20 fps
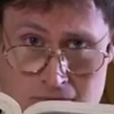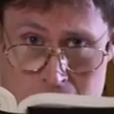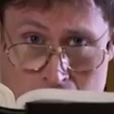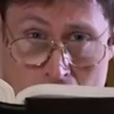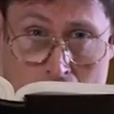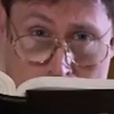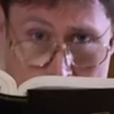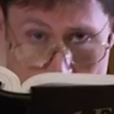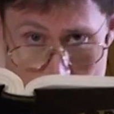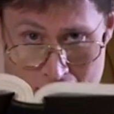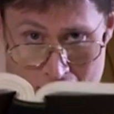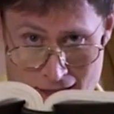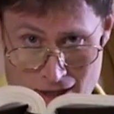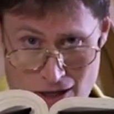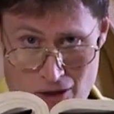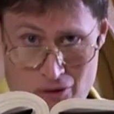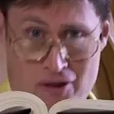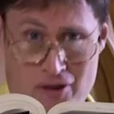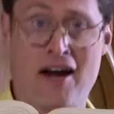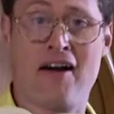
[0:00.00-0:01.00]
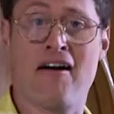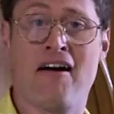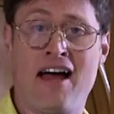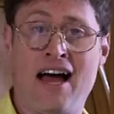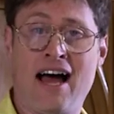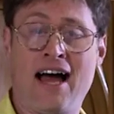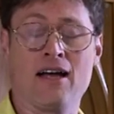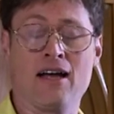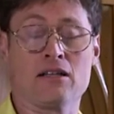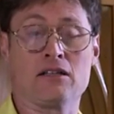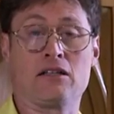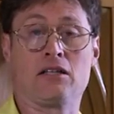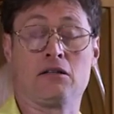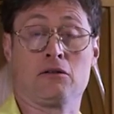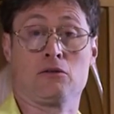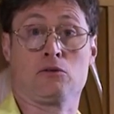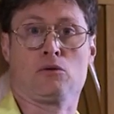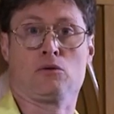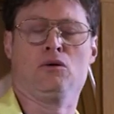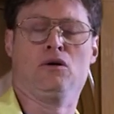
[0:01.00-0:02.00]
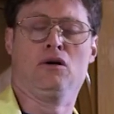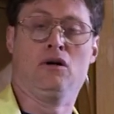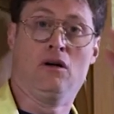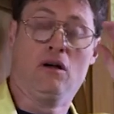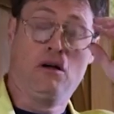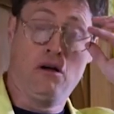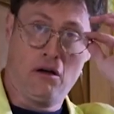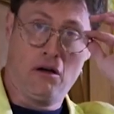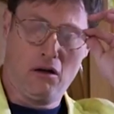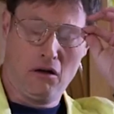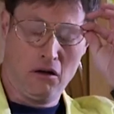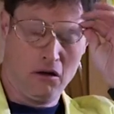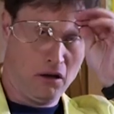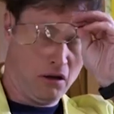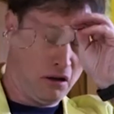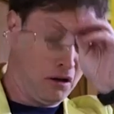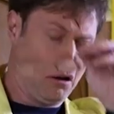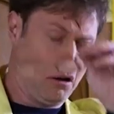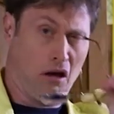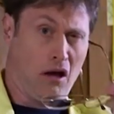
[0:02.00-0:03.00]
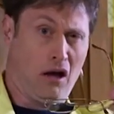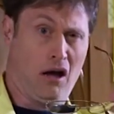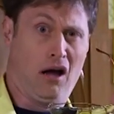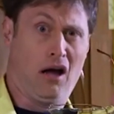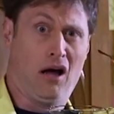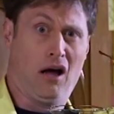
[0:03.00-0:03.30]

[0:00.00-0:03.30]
Oh, hello there. I... Whoa. Uh...